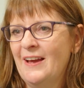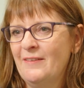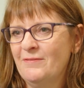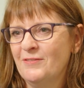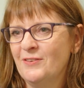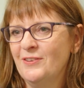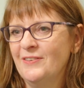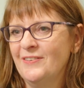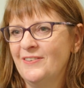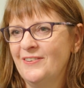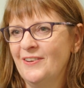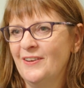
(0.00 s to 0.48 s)

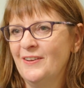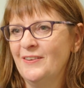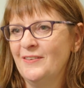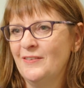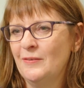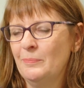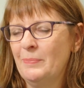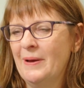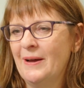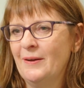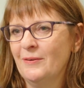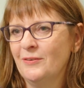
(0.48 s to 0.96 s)
have
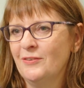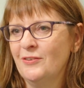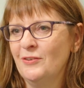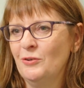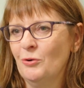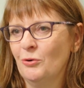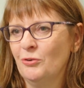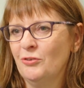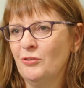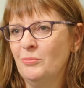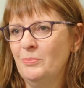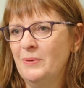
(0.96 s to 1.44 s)
concerns about
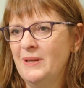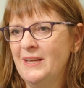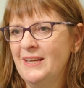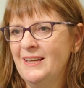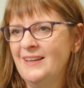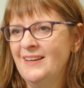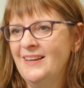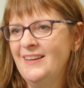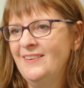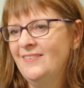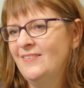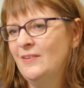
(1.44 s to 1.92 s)

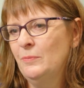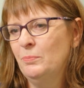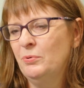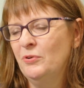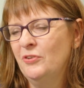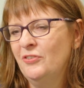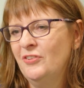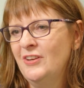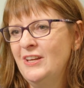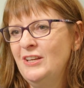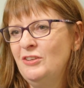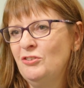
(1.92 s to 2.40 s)
tenotomy. It's a
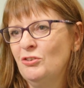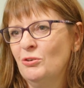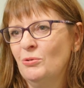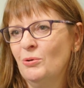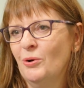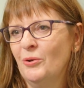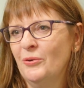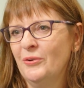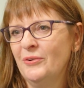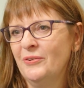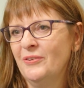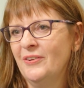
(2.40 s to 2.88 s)

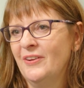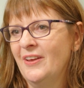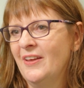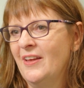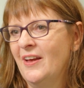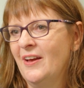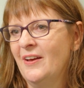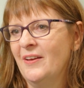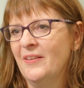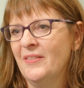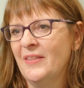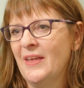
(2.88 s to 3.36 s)
procedure on
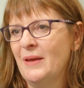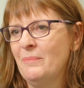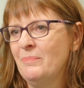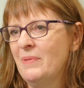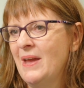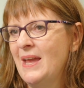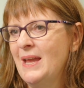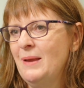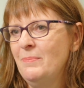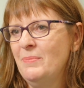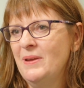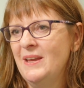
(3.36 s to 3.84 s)
their
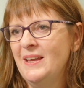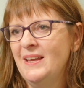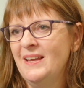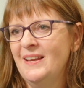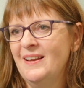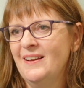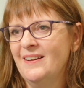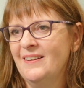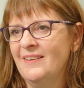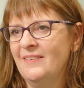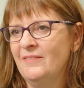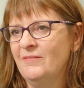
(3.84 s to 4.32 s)

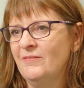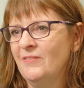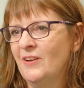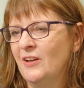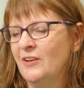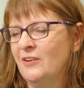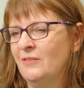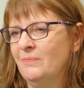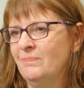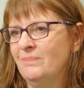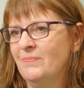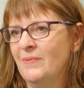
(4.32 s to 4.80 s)
baby
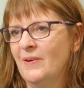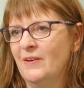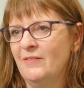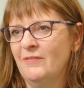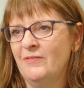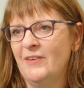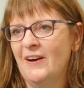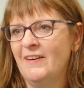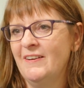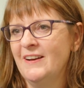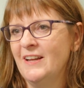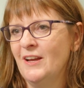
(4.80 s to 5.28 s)
at a
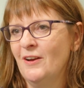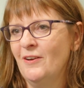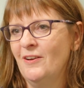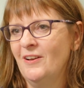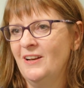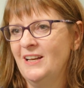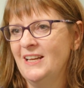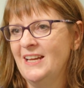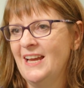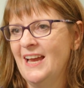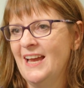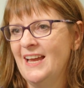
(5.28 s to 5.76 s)
very
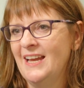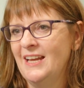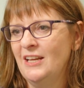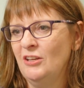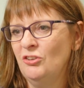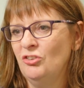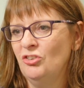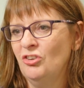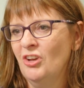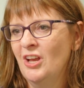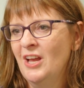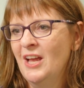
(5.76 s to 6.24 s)
early
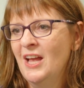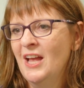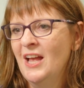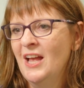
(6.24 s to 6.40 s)
age,